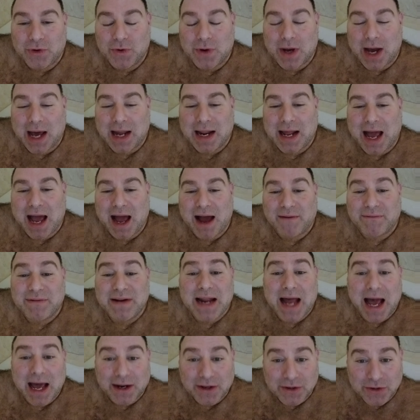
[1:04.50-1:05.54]
you got to have an
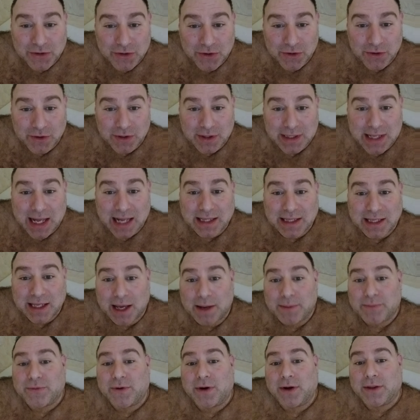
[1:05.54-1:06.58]
attitude that
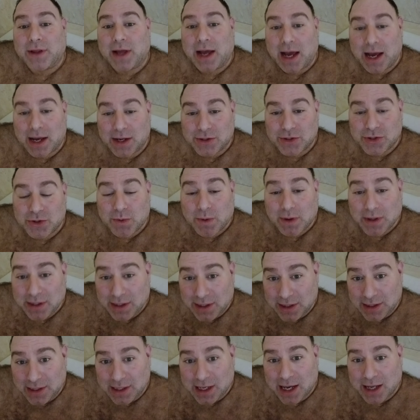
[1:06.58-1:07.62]
the Apefather has. You want to
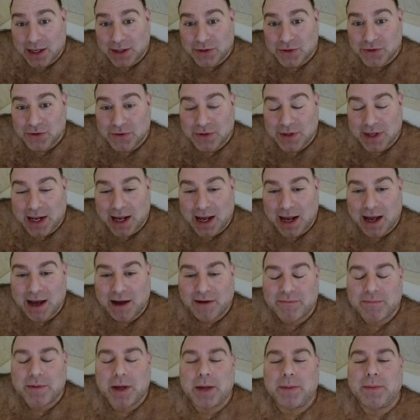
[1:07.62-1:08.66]
hear the attitude that I
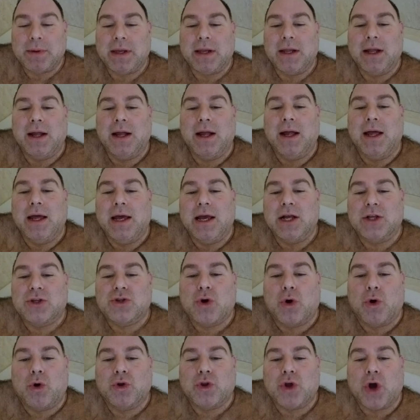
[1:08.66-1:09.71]
have, baby? It's
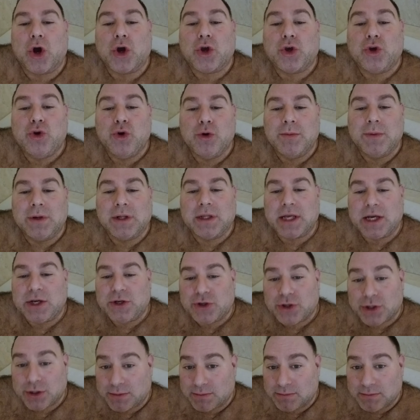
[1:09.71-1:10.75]
called
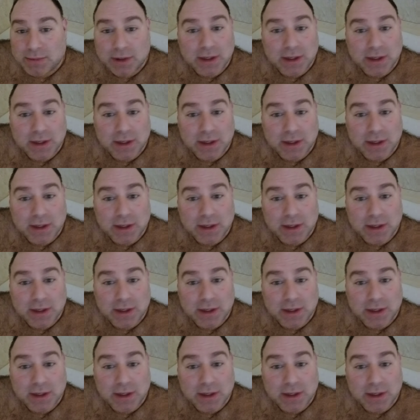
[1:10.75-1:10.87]
accumulation.